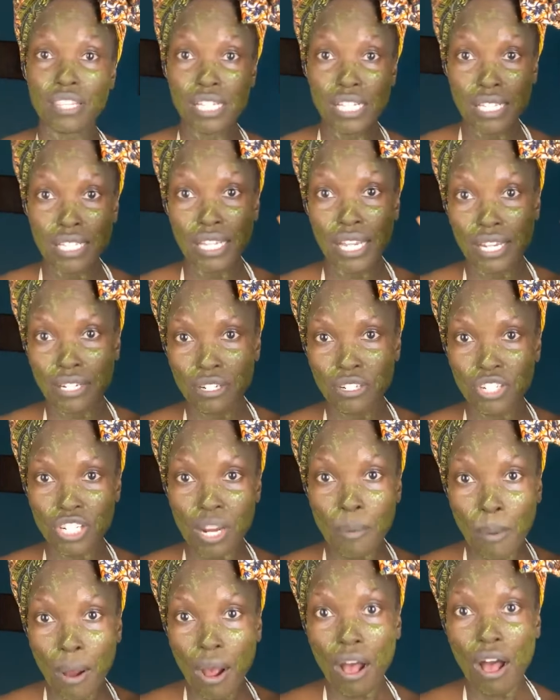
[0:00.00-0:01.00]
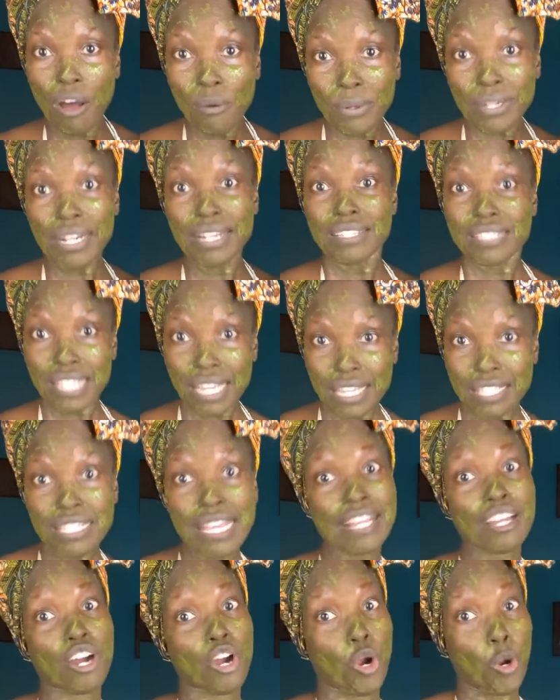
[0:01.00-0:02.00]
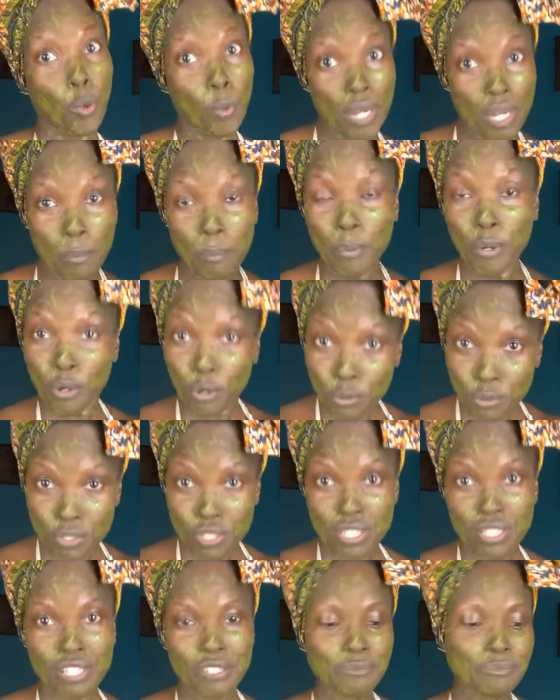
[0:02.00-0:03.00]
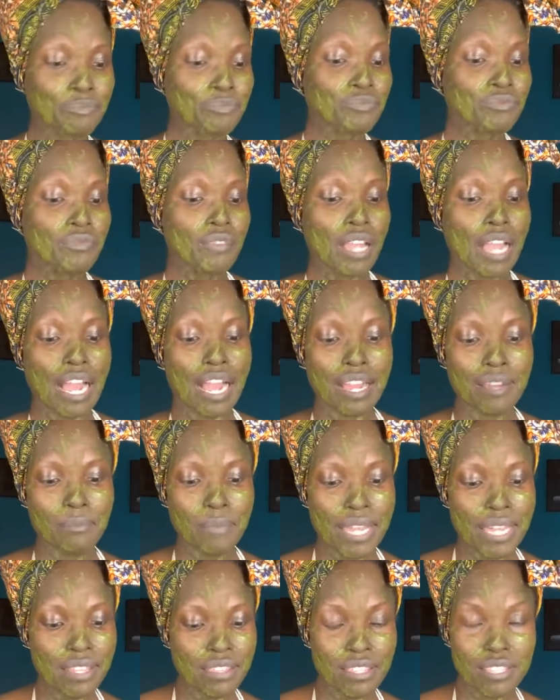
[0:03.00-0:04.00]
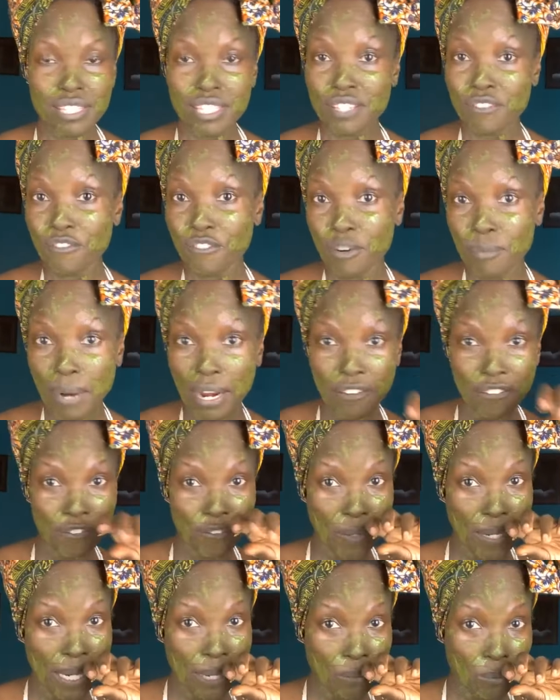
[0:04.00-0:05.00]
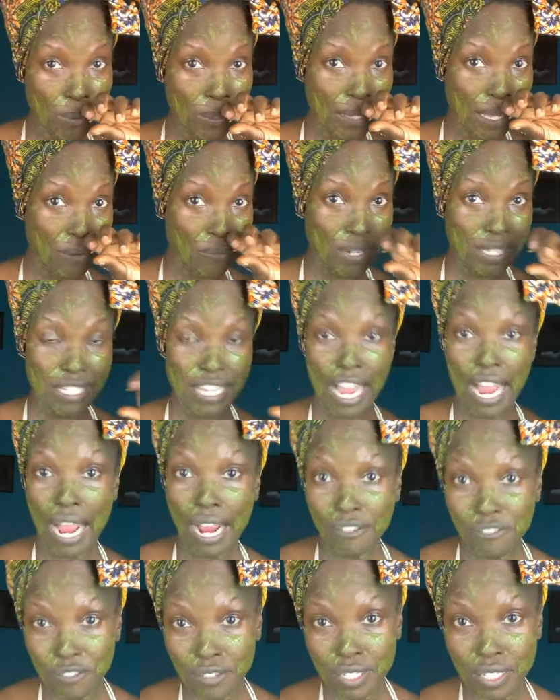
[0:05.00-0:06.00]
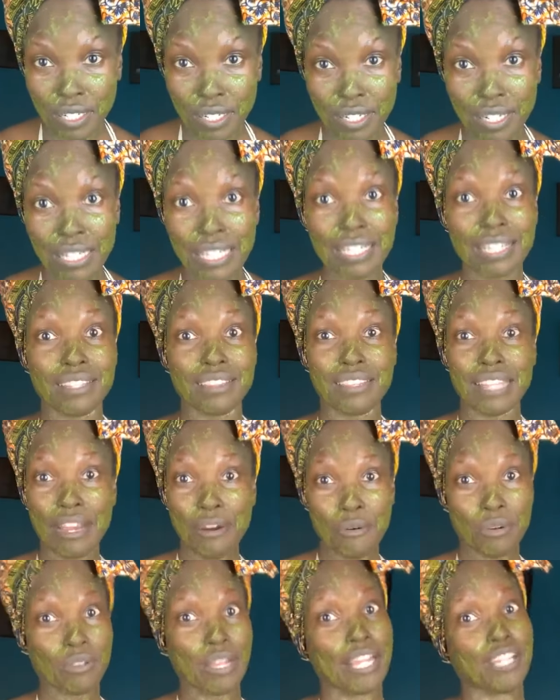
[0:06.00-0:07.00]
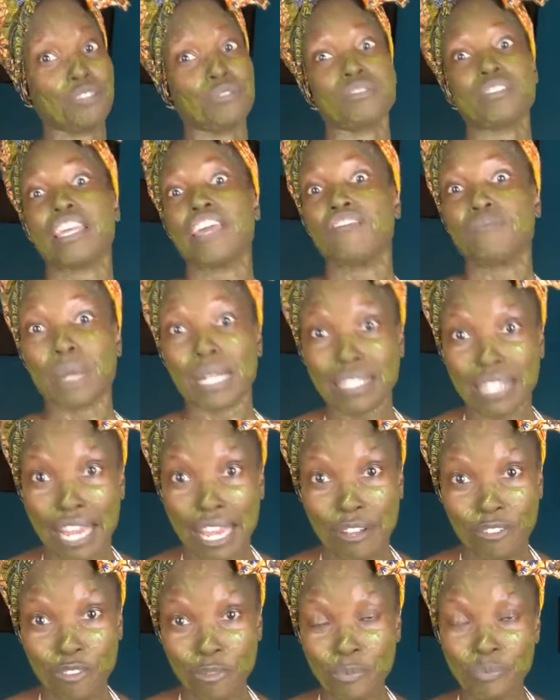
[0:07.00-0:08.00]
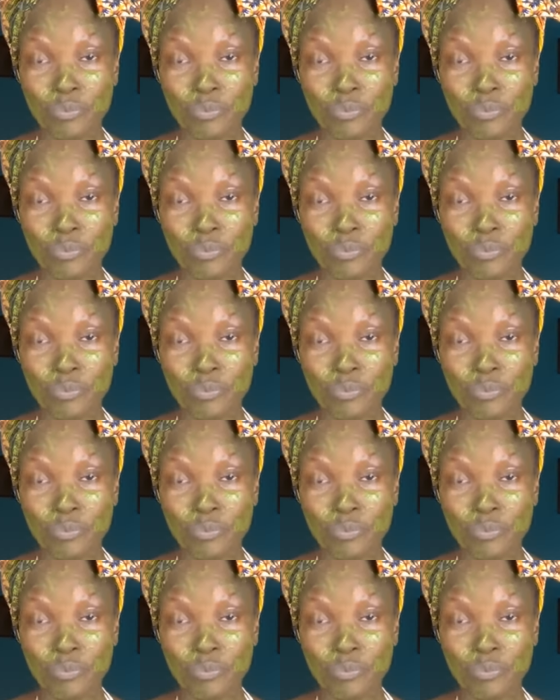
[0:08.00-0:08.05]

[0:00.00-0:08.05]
this energy ball, when I say it's like a quick boost, I made this for my friend when they went to Africa, and they were like, you saved my life,